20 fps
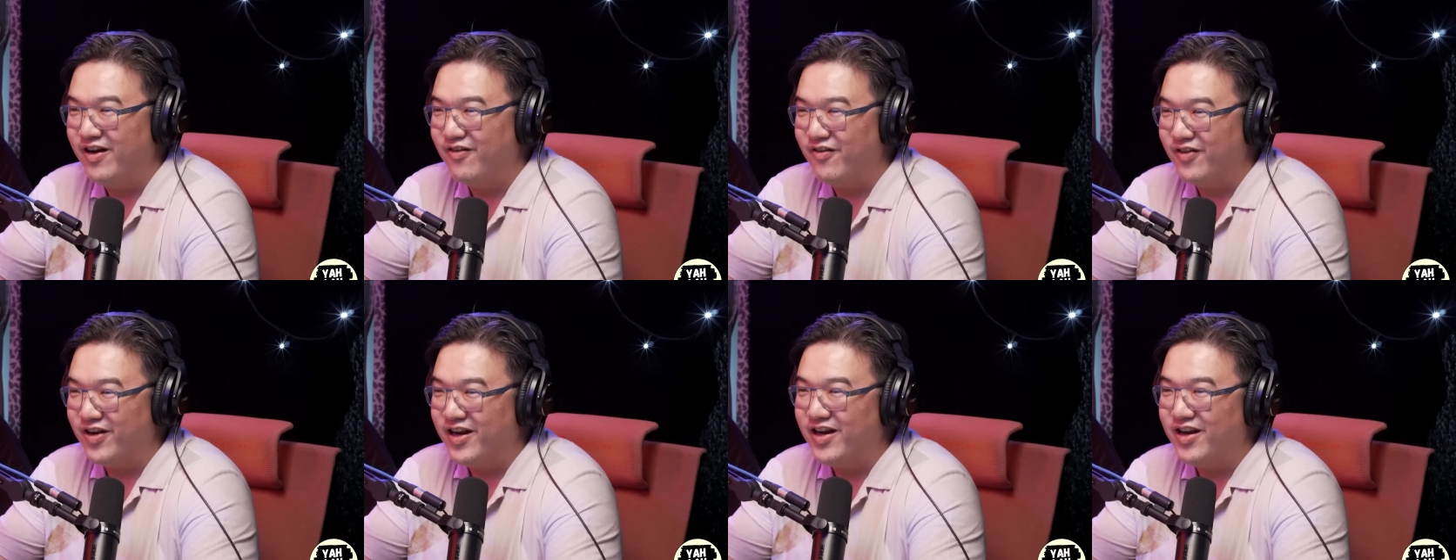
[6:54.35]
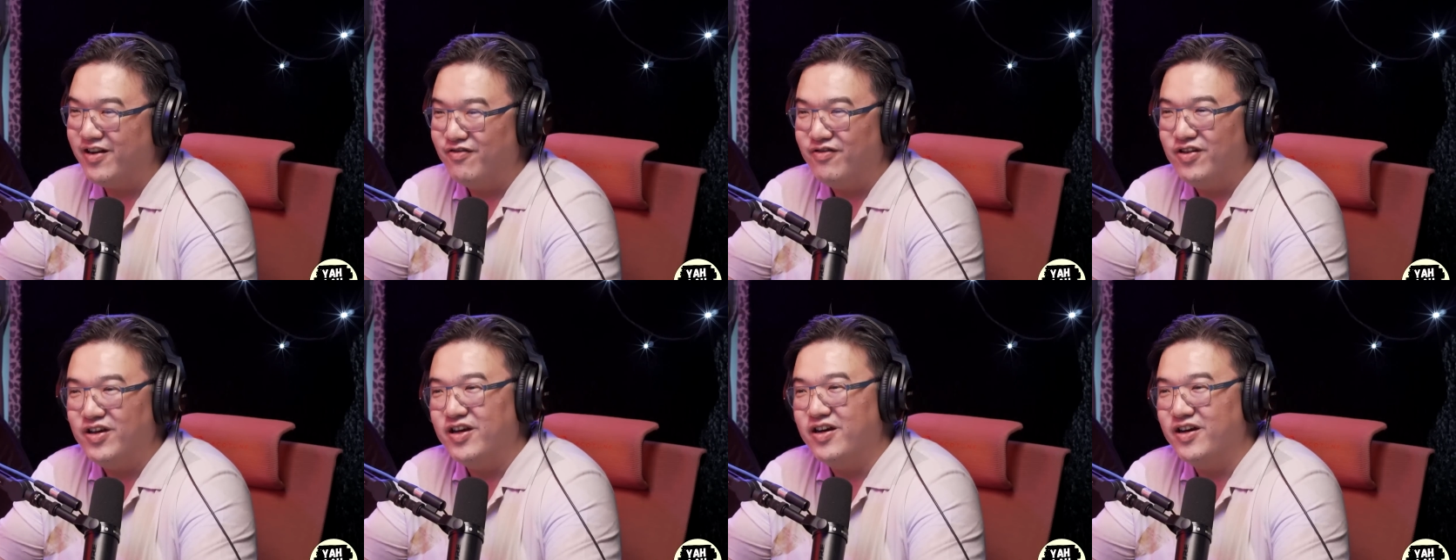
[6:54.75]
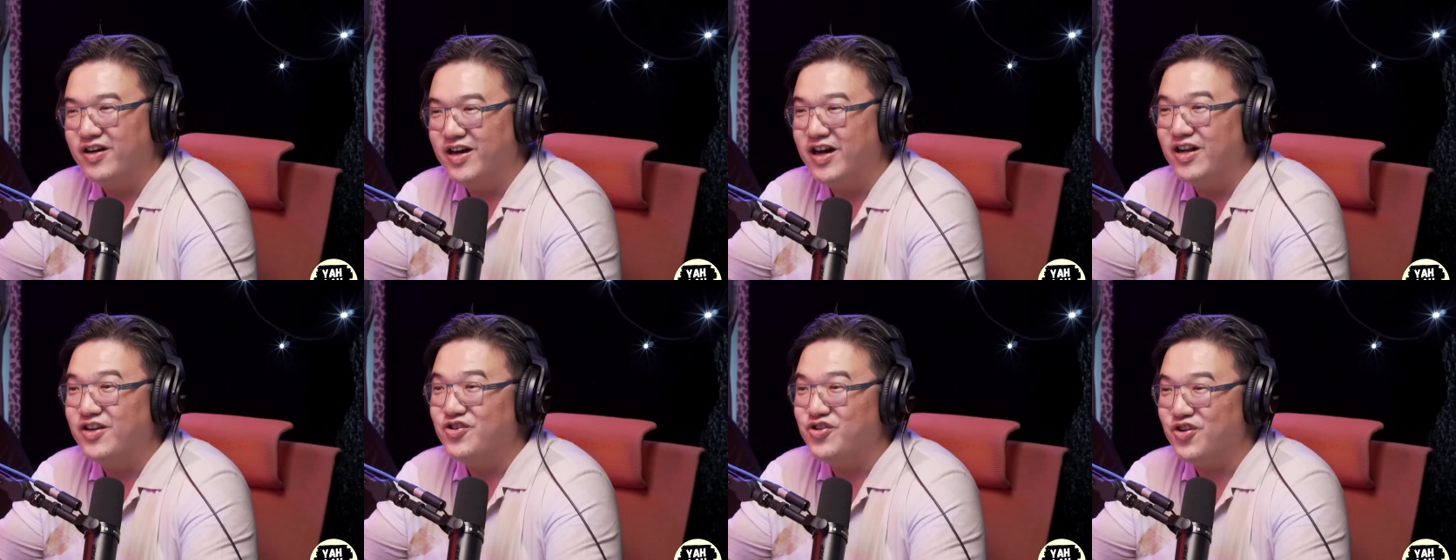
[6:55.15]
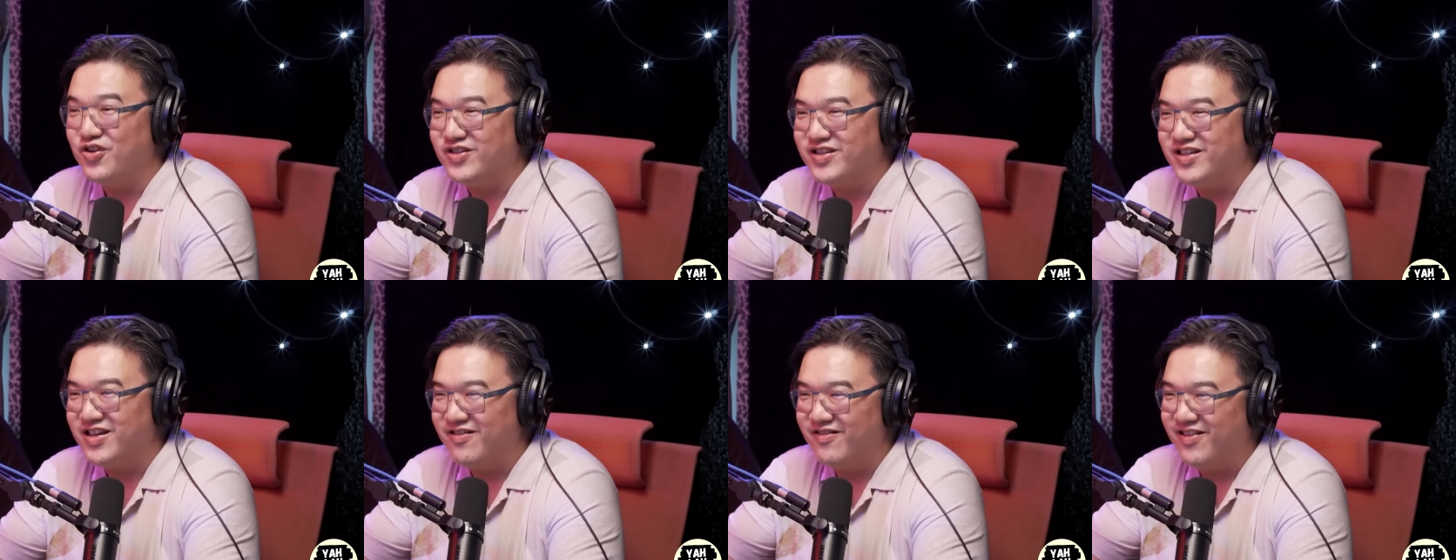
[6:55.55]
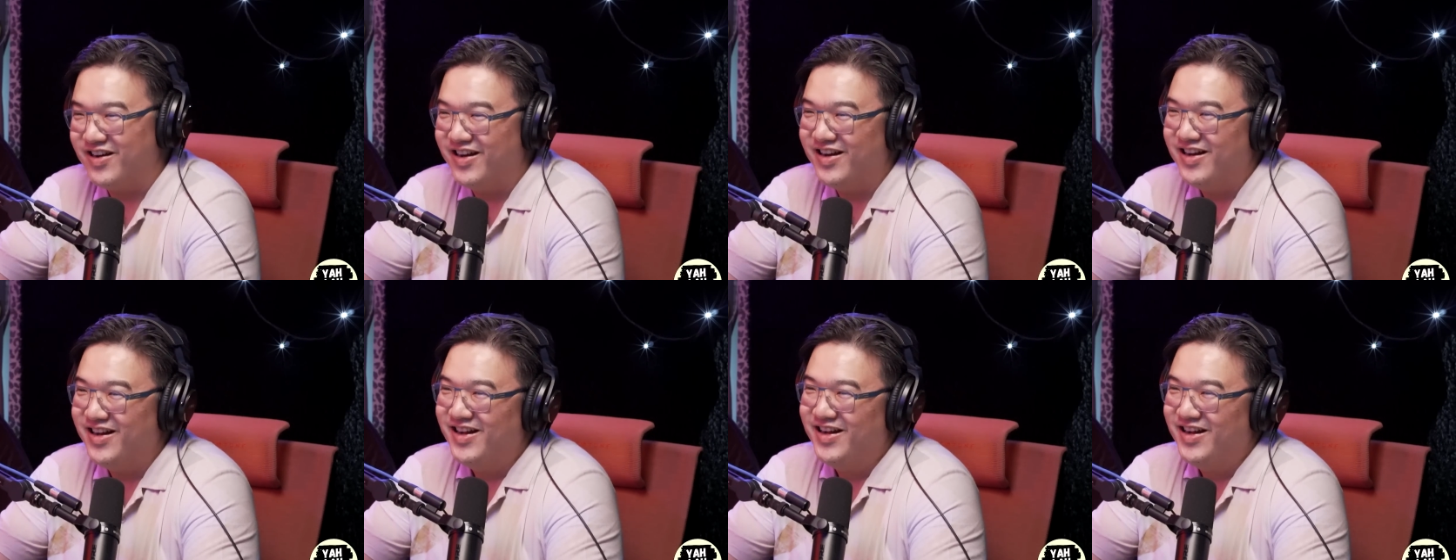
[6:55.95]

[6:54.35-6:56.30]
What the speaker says: and all that, then you hear gunshots, right?